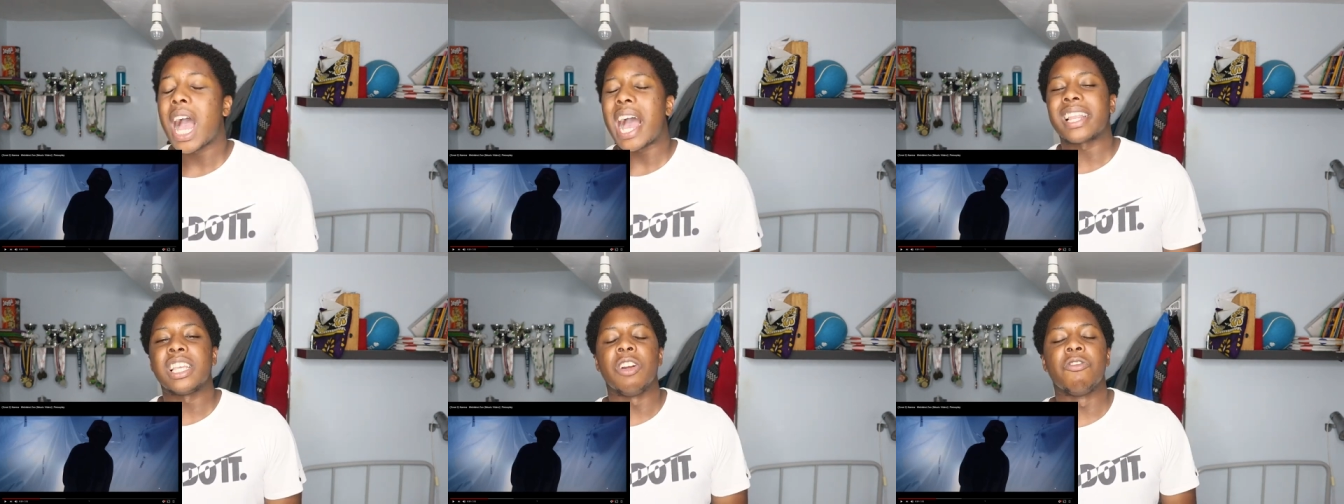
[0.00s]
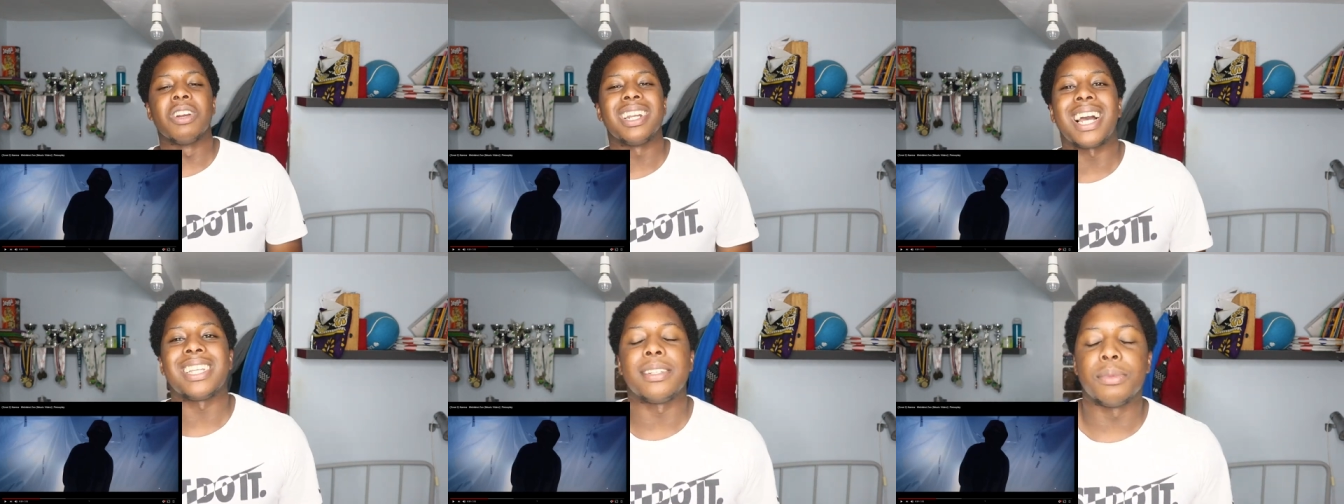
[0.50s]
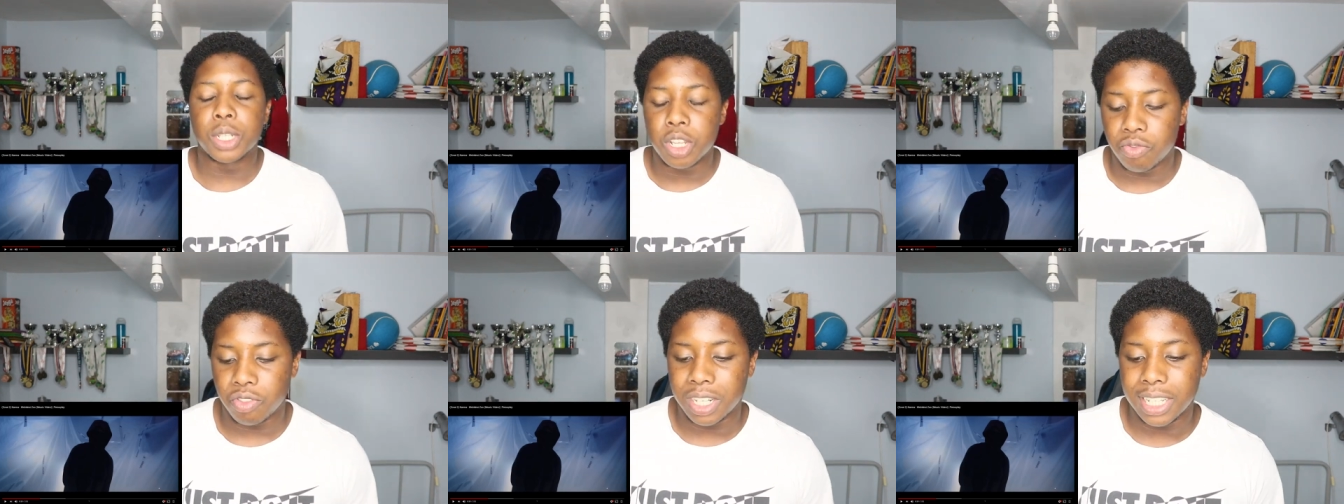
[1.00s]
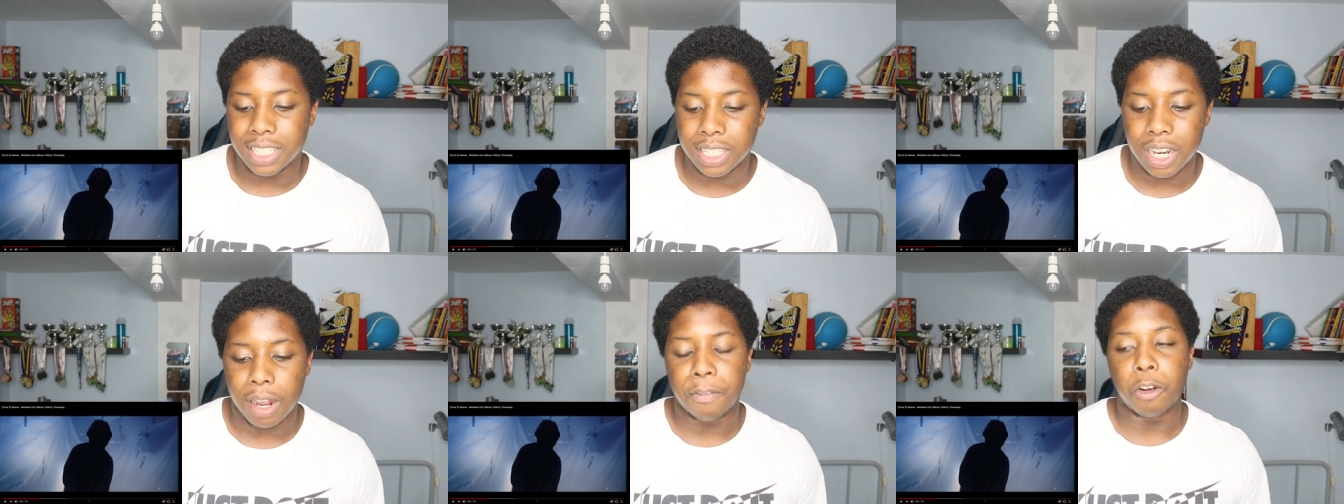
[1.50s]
I didn't realize it wasn't released did it.